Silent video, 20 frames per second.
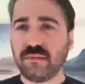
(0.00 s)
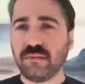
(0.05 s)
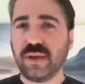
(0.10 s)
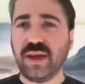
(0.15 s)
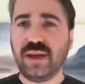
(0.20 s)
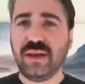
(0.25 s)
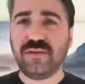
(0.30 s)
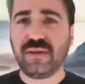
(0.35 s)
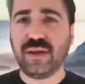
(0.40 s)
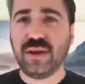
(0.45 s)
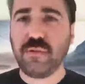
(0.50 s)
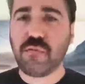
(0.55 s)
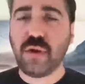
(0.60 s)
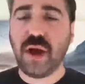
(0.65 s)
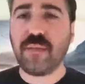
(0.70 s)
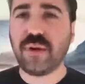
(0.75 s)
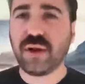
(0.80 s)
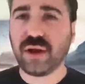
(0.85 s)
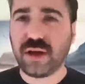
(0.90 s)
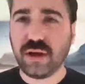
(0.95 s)
easily
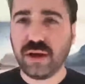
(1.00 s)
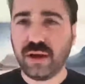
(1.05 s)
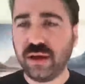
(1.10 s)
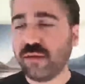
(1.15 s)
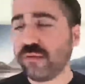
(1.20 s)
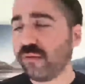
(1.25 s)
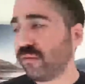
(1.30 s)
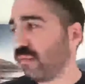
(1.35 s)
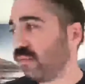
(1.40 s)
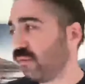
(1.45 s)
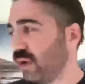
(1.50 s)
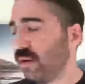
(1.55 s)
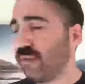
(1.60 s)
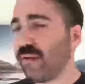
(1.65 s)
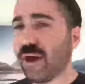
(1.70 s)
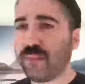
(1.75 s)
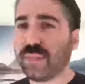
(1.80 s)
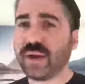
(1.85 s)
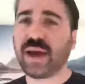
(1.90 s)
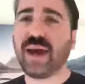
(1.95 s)

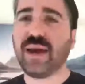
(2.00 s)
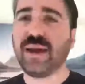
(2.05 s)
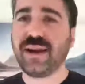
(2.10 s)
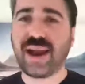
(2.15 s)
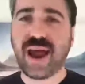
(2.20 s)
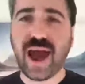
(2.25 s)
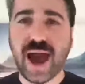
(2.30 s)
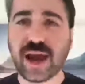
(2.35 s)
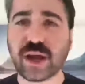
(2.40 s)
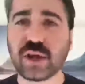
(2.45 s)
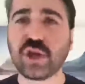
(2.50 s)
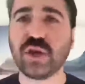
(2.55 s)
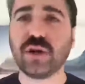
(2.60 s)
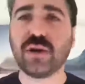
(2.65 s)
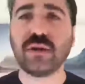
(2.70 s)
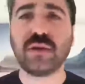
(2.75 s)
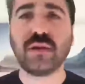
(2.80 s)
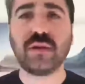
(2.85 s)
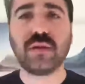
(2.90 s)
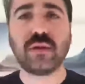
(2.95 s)
re-replicated
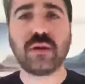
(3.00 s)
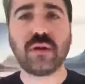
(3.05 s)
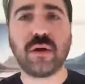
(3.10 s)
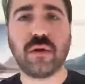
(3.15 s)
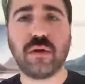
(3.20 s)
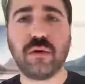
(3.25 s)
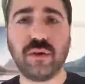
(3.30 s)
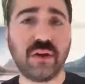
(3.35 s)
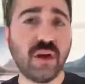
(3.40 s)
action and